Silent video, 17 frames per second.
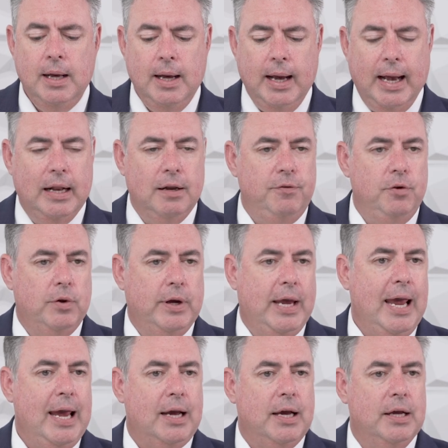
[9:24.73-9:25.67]
And if you
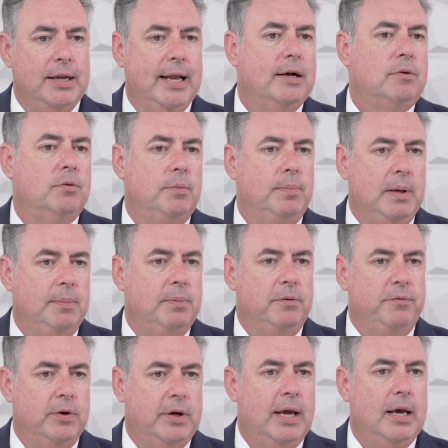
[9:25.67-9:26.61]
can't connect with people,
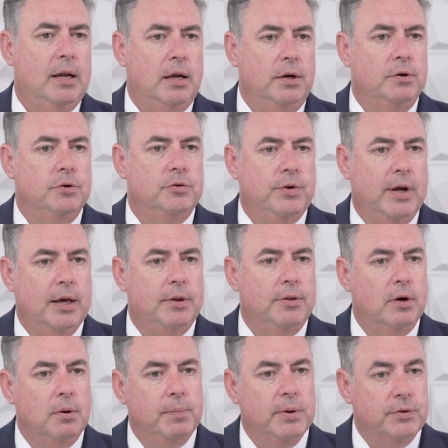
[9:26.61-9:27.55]
if you can't understand
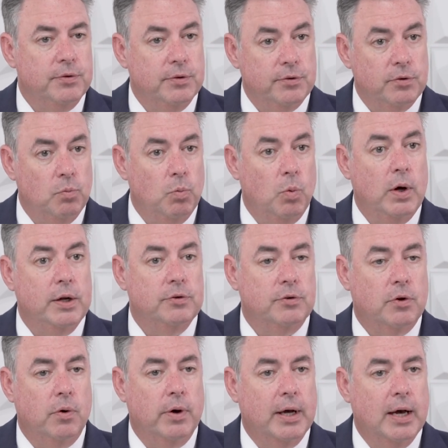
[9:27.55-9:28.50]
their business and what is
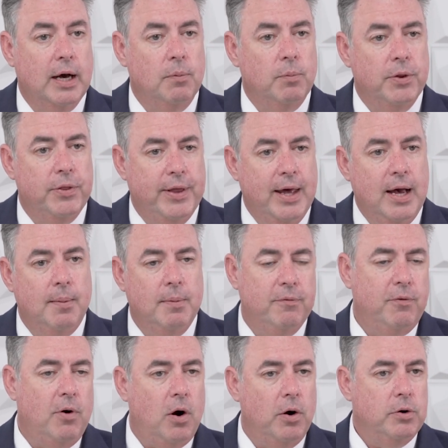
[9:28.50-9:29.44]
going on with them,
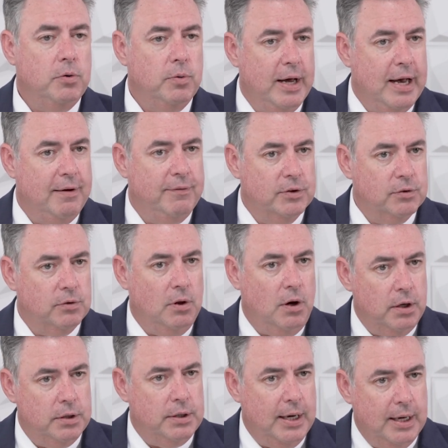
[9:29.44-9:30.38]
if all you have is
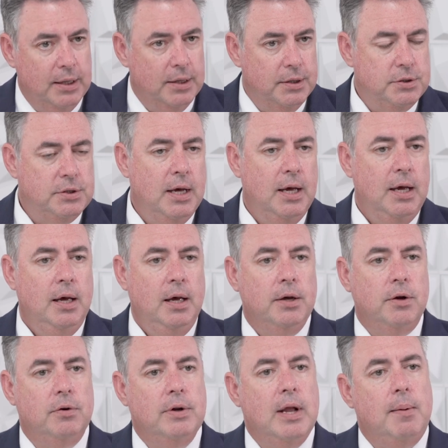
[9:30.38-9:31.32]
law knowledge,
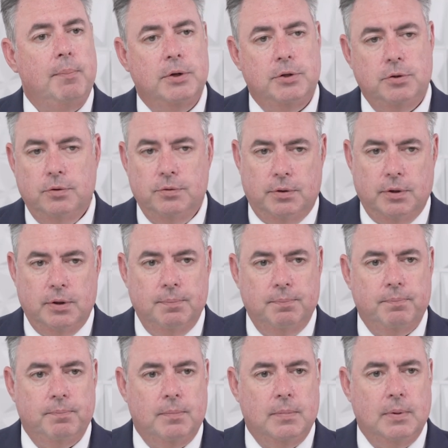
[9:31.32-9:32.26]
you're not much use to
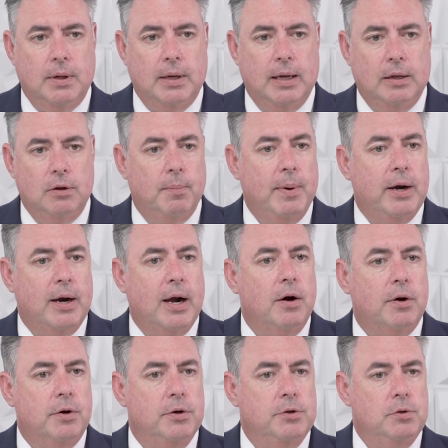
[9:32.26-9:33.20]
them. And no matter
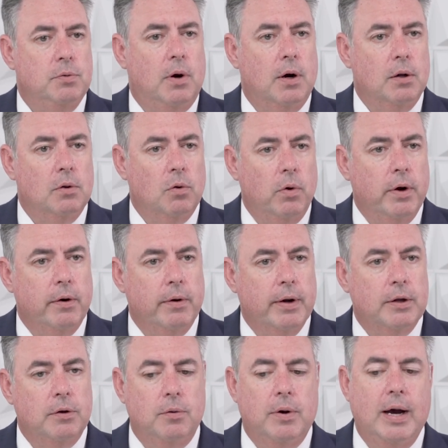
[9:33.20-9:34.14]
how good you are at
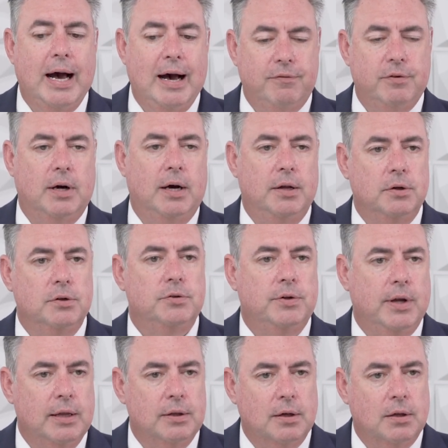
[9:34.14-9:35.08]
lawyering, you have to
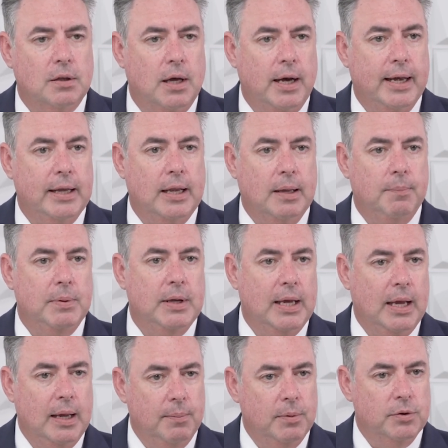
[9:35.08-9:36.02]
understand the client and
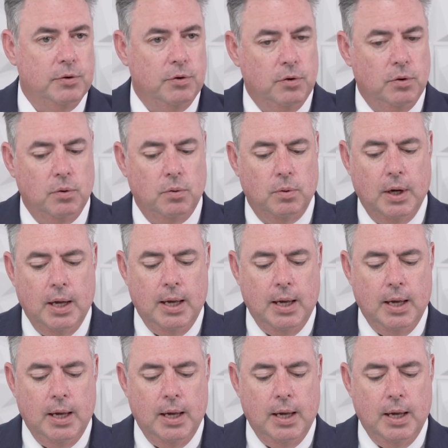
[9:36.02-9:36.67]
be able to